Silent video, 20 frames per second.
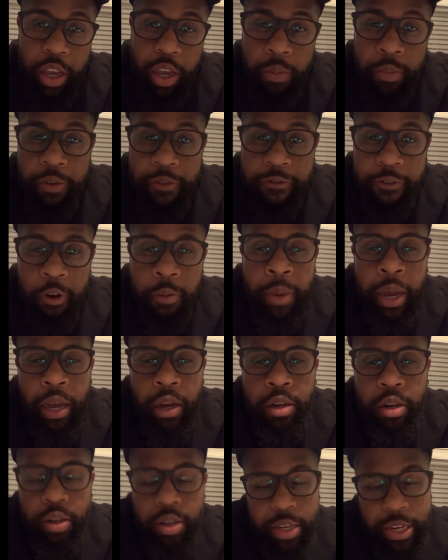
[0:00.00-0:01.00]
coming from. I
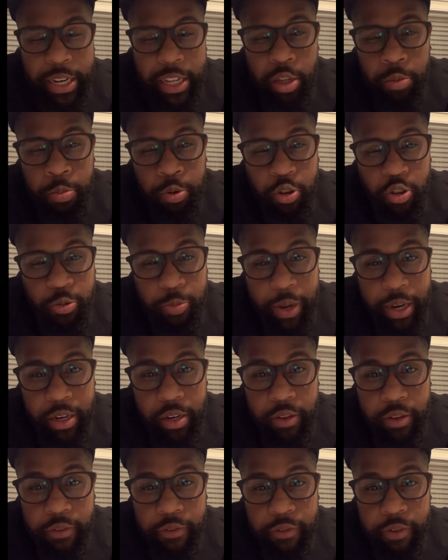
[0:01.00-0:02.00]
understand the
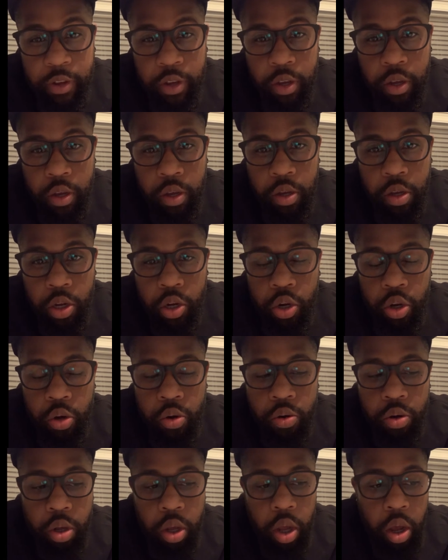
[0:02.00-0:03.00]
perspective, you
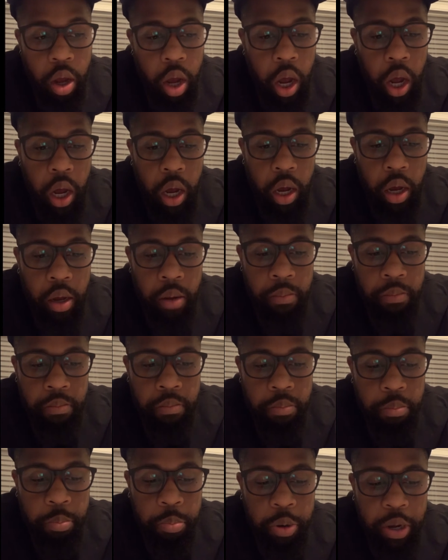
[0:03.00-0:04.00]
know.
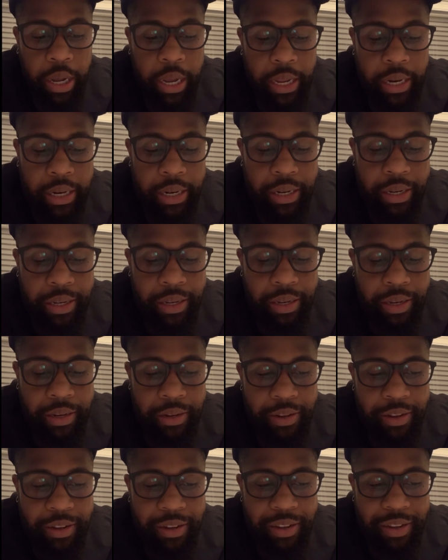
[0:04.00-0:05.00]
But
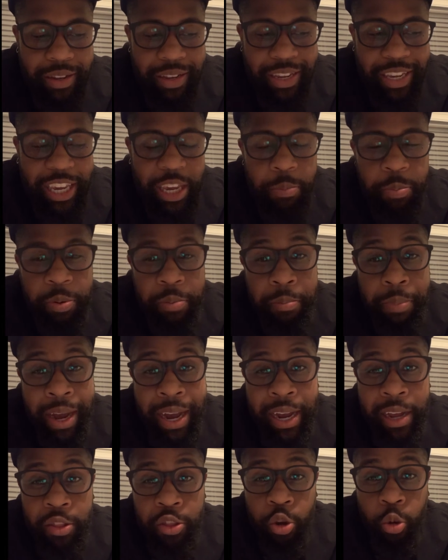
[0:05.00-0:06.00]
keep in
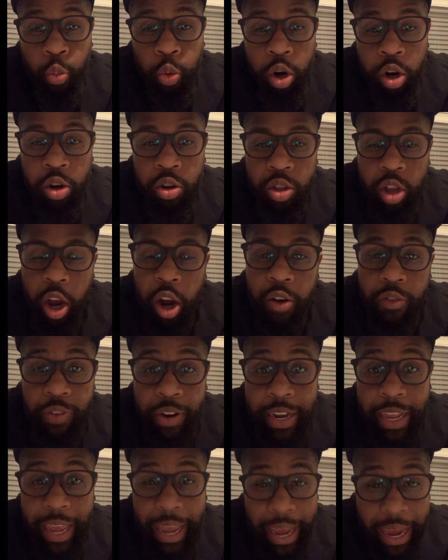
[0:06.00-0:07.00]
mind, the world
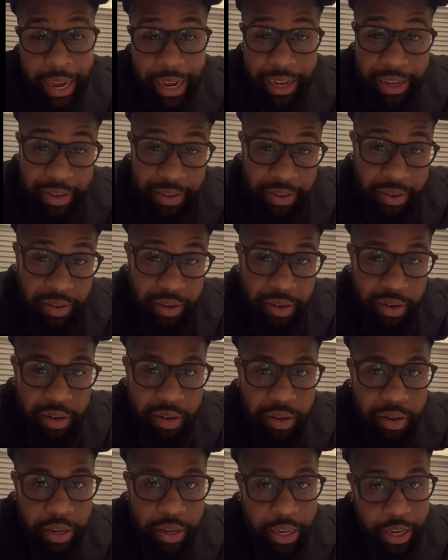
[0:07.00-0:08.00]
already has
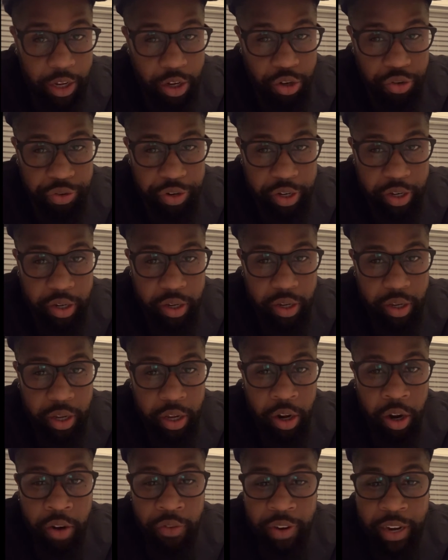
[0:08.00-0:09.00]
Kendrick. It
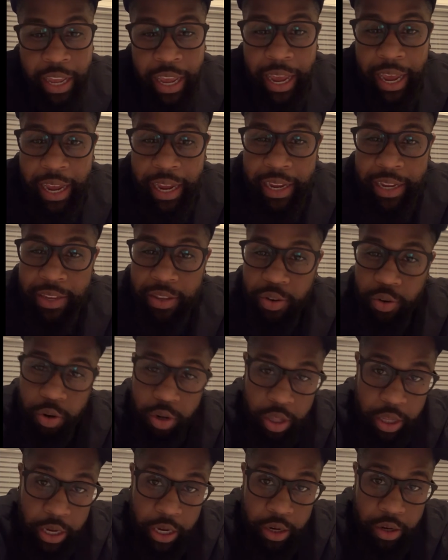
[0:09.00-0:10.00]
already has
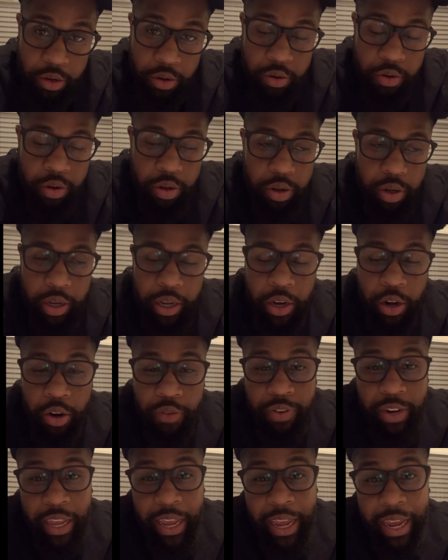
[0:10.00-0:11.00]
Orlando. Exactly. It
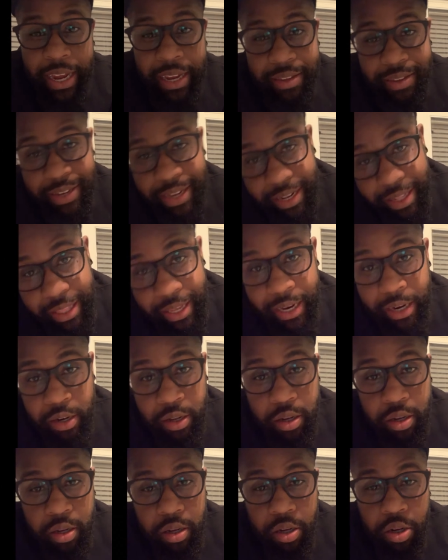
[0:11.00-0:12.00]
already has
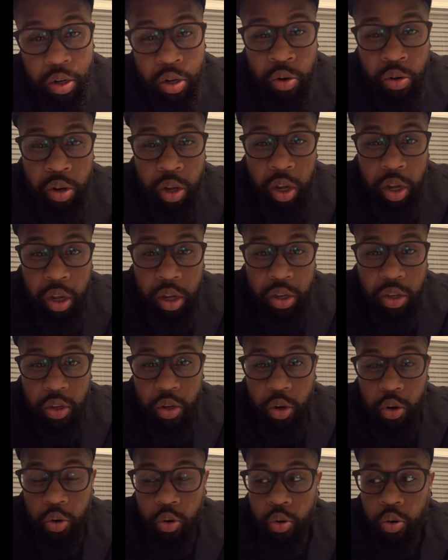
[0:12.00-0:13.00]
Atlanta, you know.
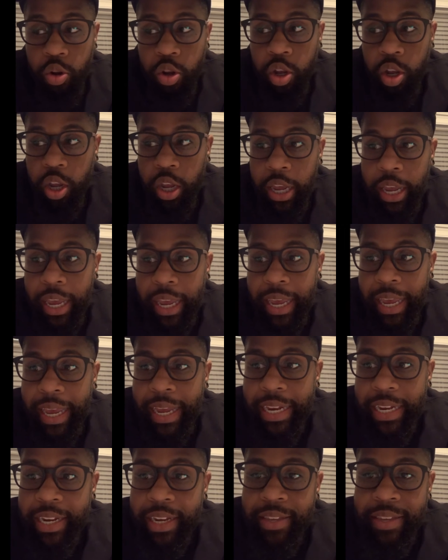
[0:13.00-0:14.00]
So
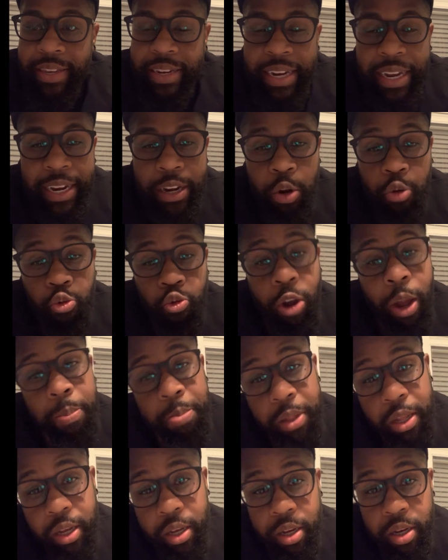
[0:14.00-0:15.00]
it doesn't need a
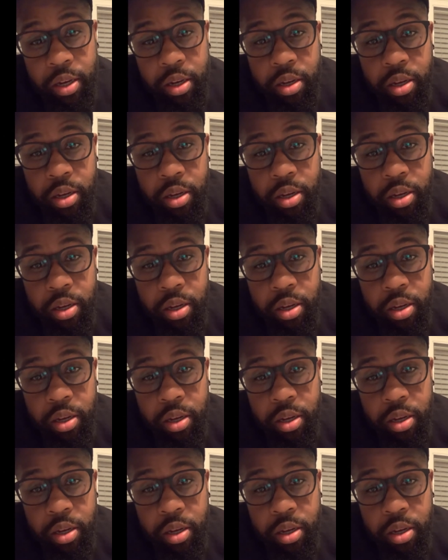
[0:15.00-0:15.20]
replica.